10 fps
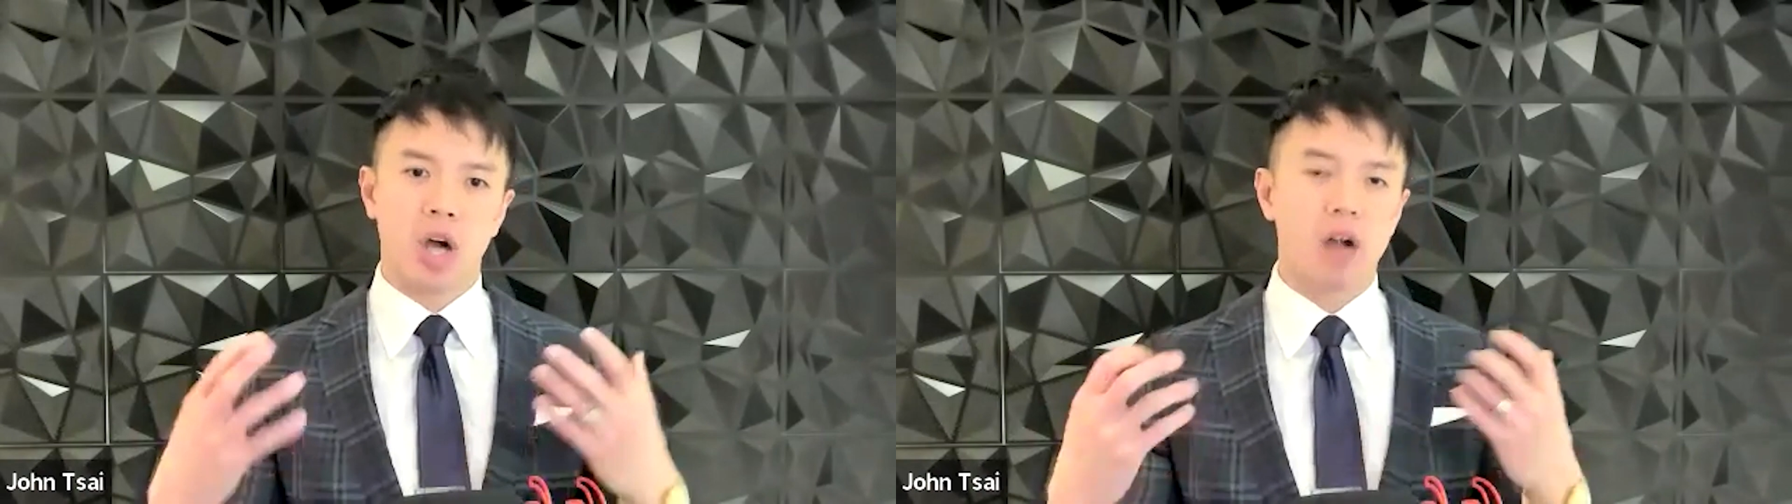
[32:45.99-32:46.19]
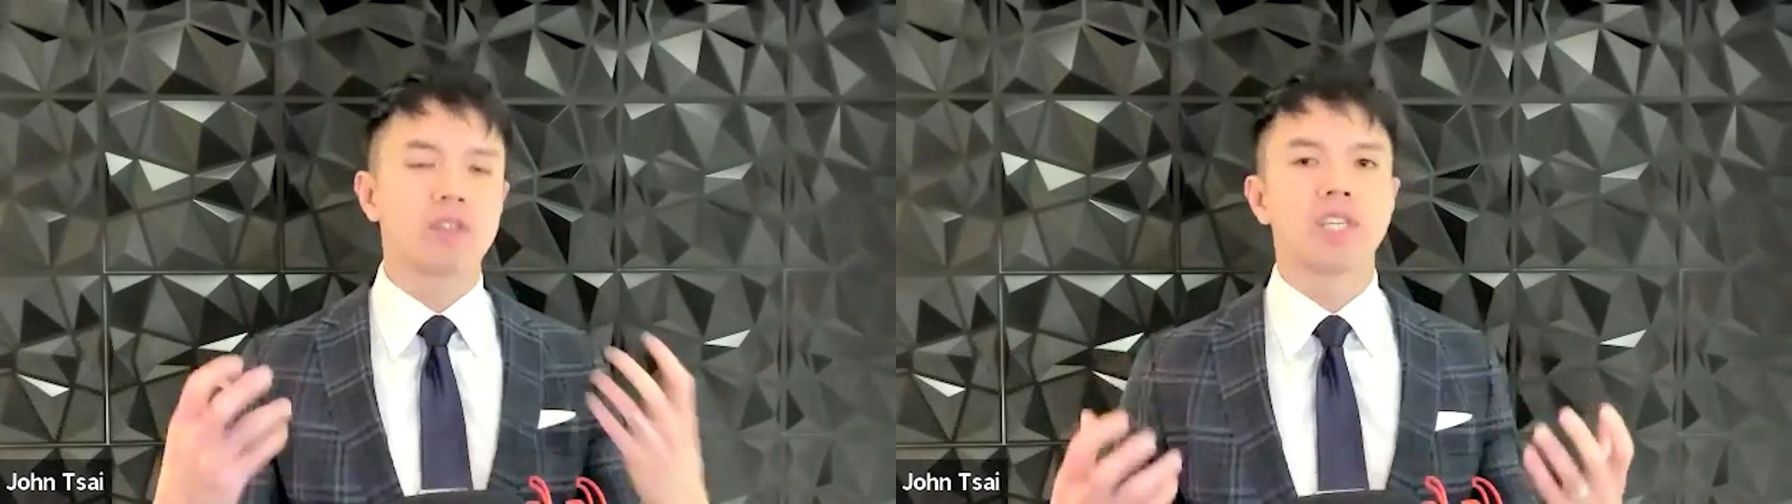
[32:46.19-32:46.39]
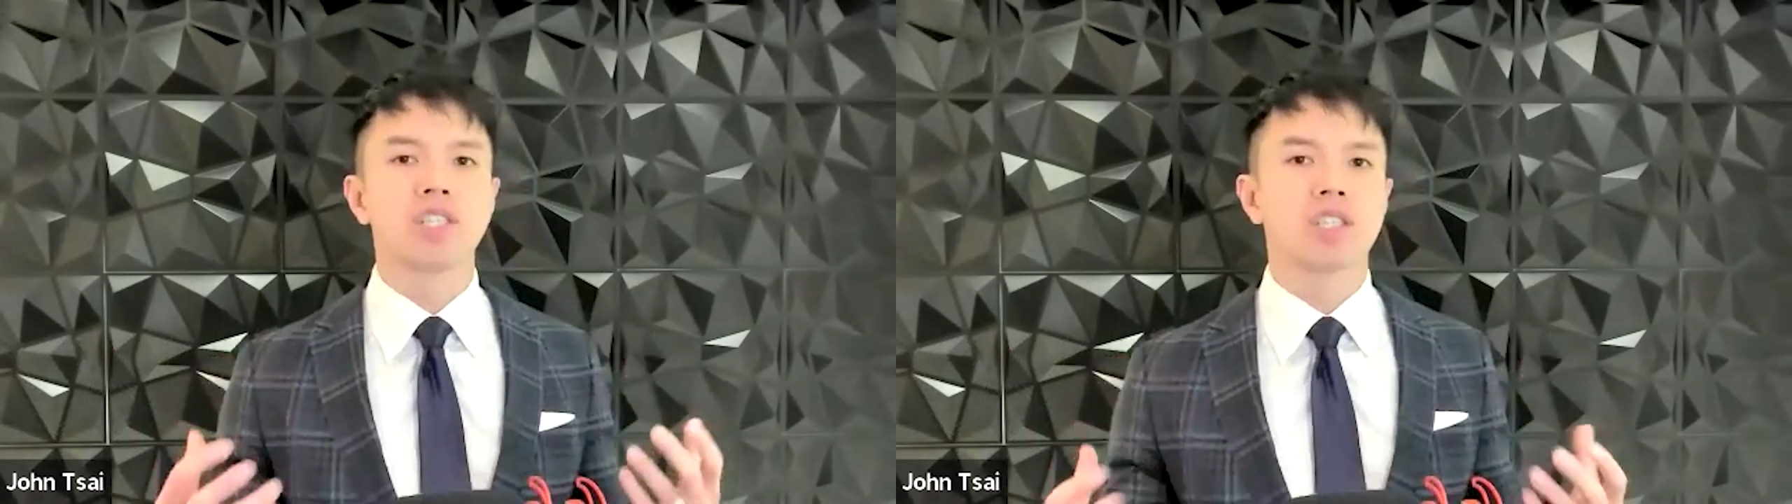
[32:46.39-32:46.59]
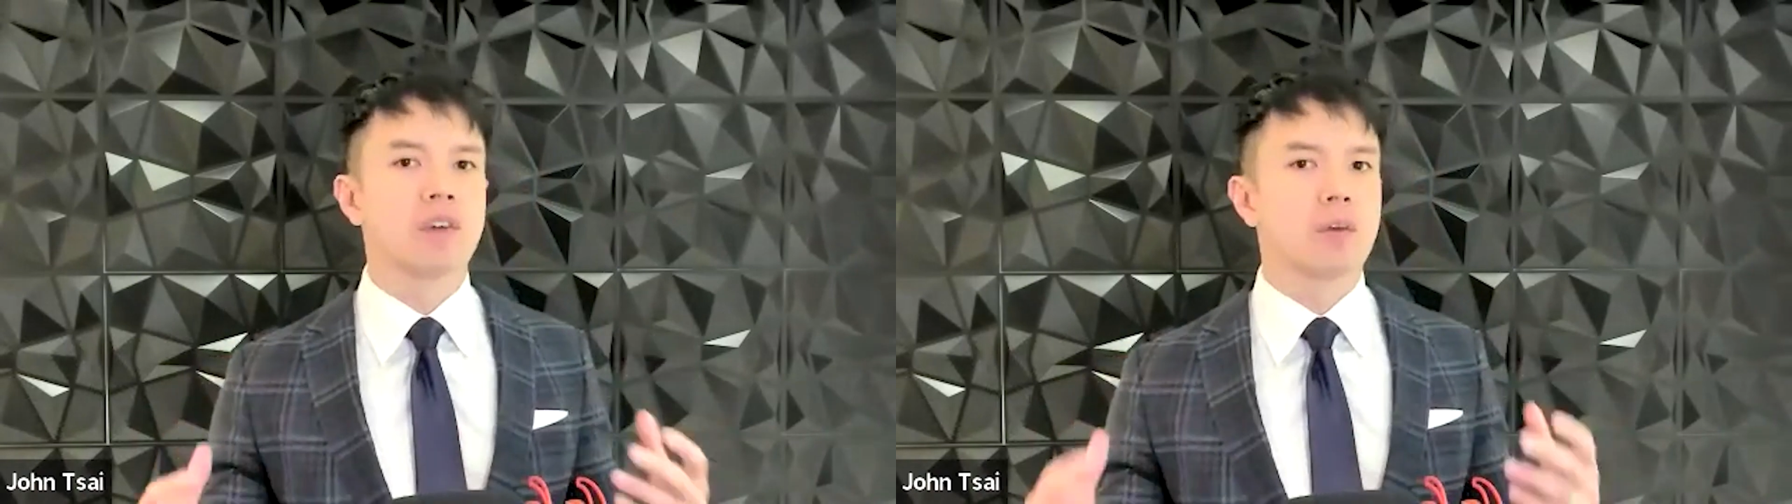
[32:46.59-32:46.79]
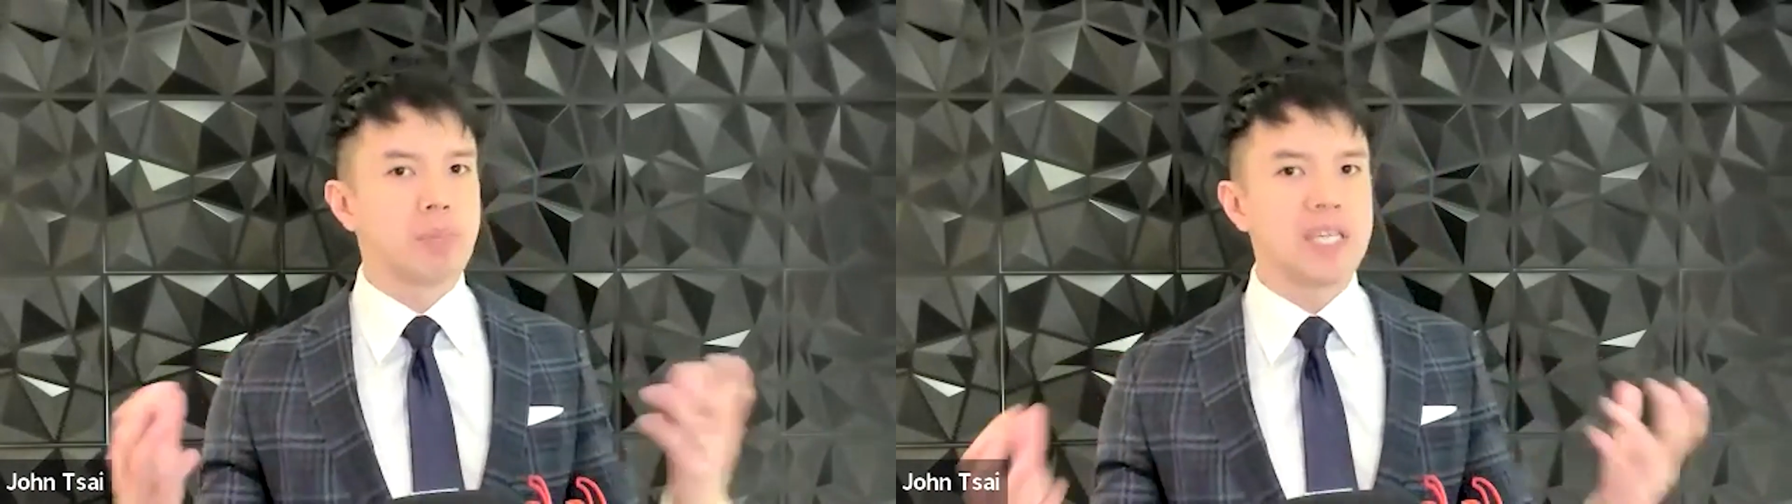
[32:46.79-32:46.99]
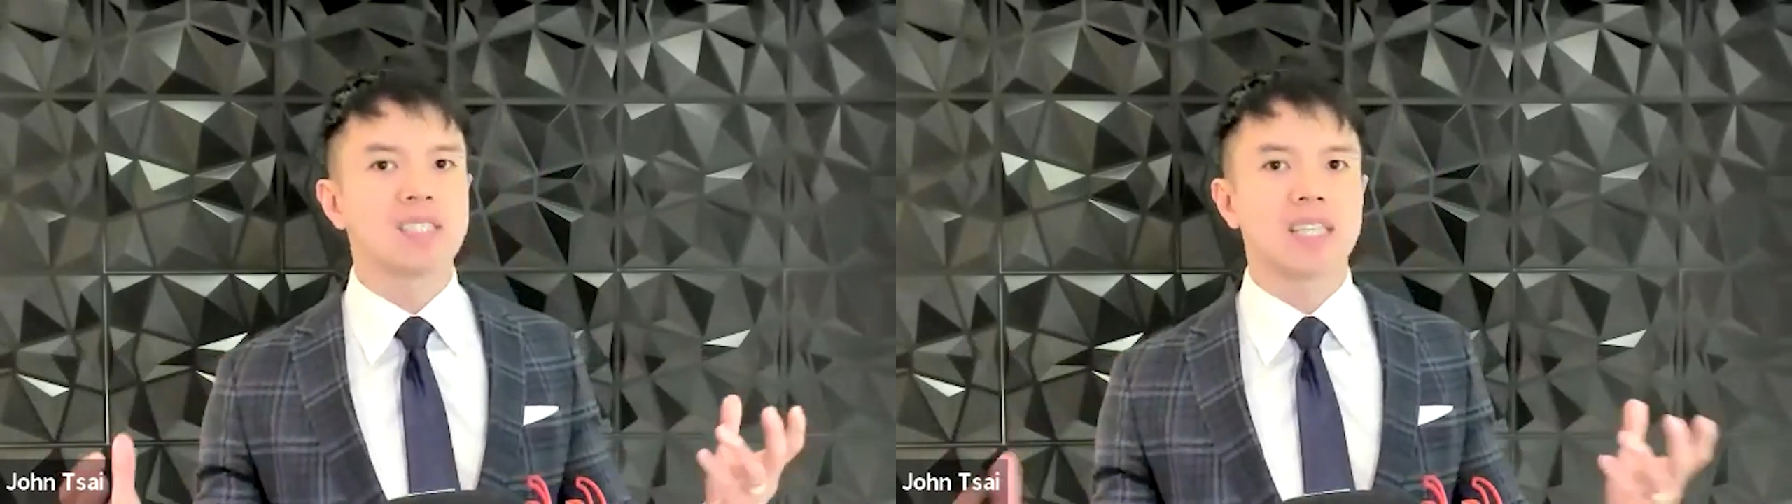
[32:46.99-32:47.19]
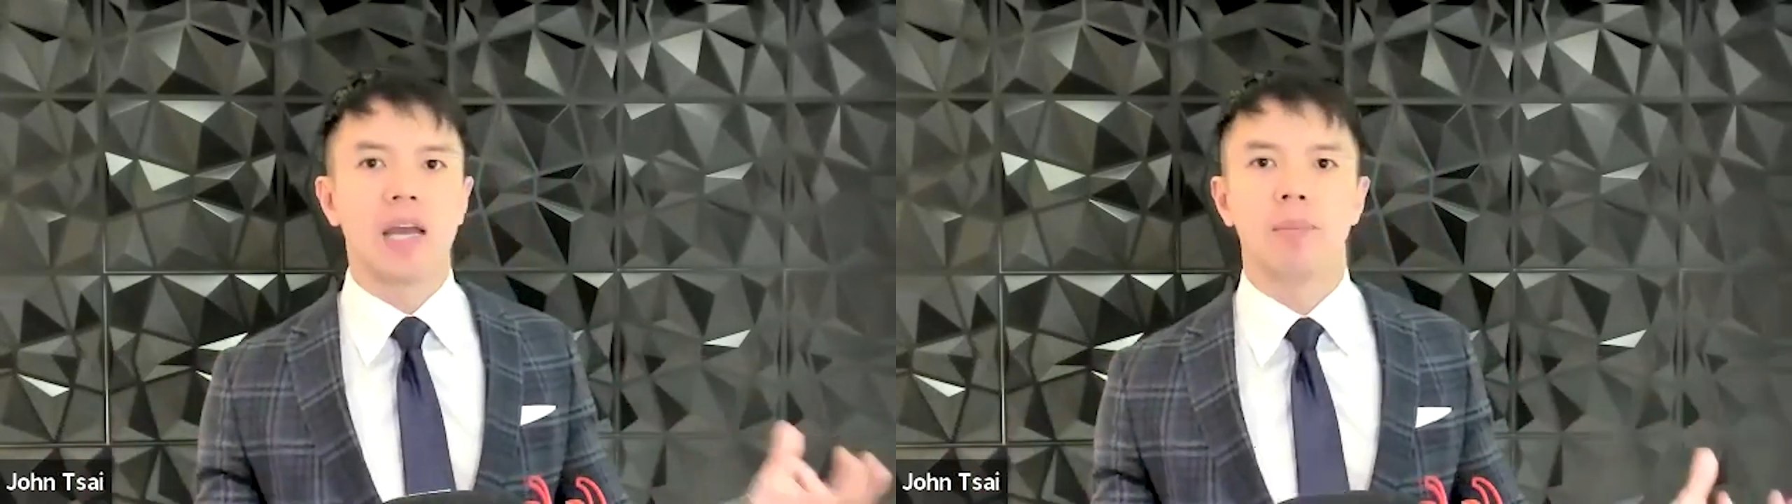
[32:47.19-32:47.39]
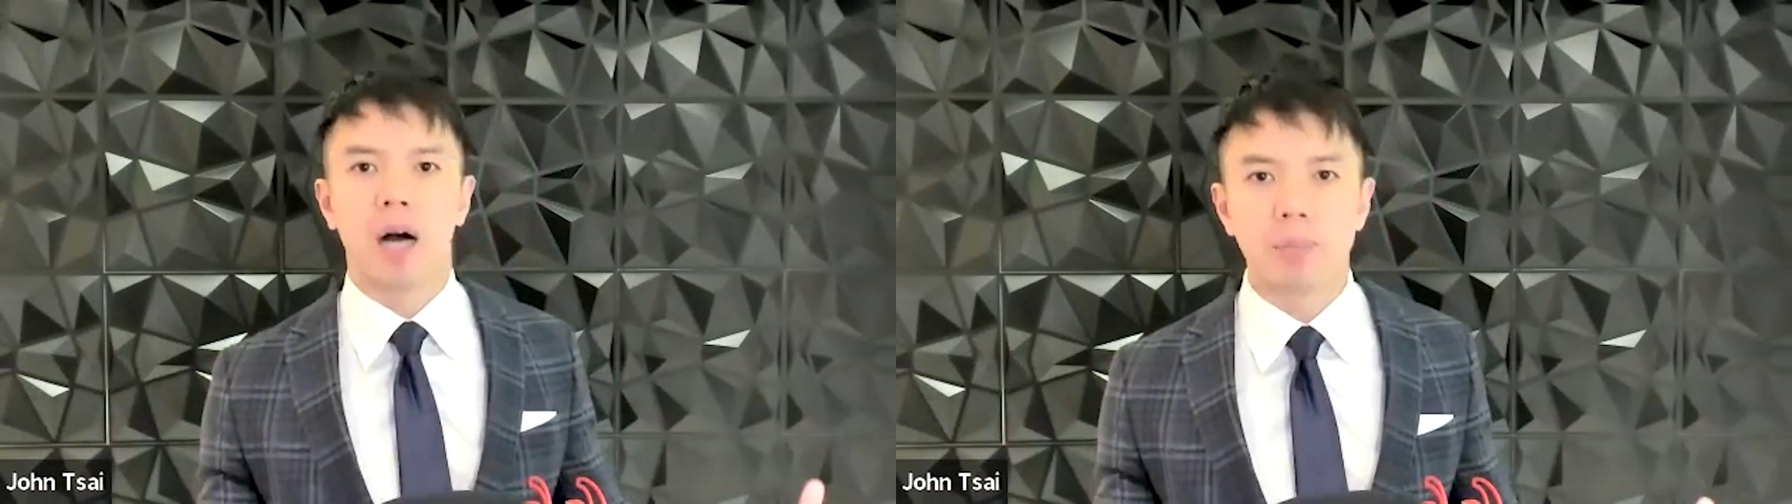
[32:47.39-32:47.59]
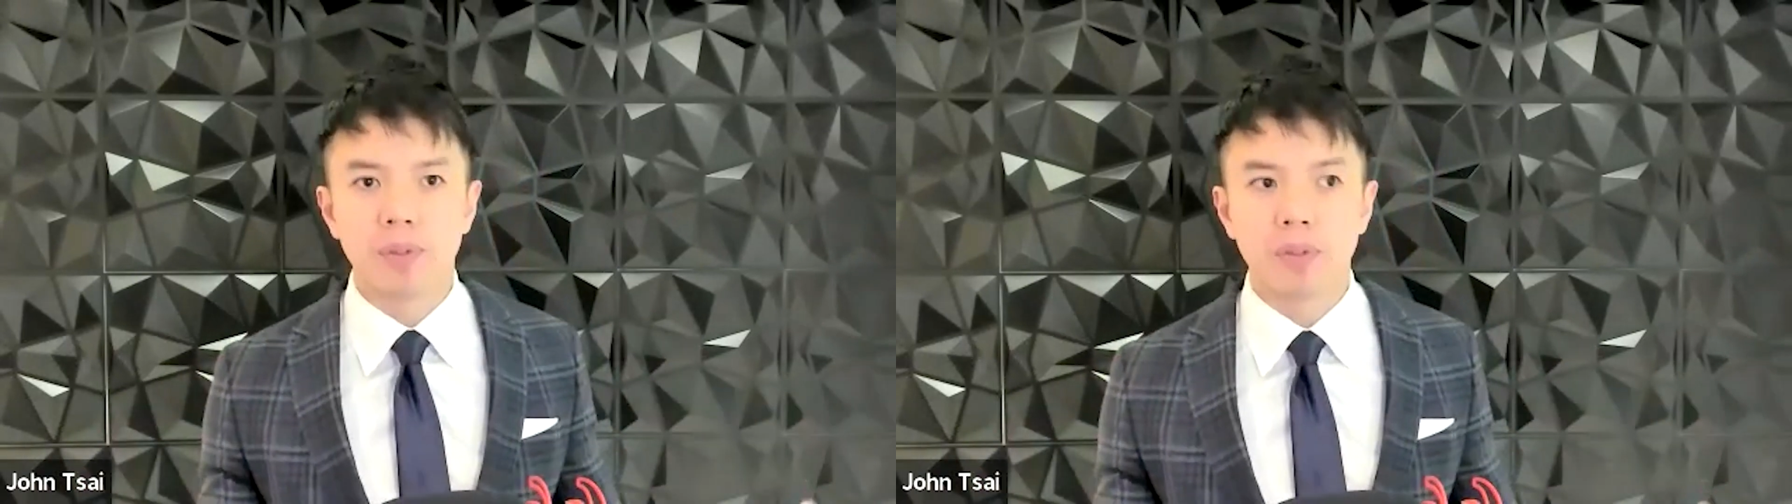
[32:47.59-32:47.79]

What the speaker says: conversation of a beast came up.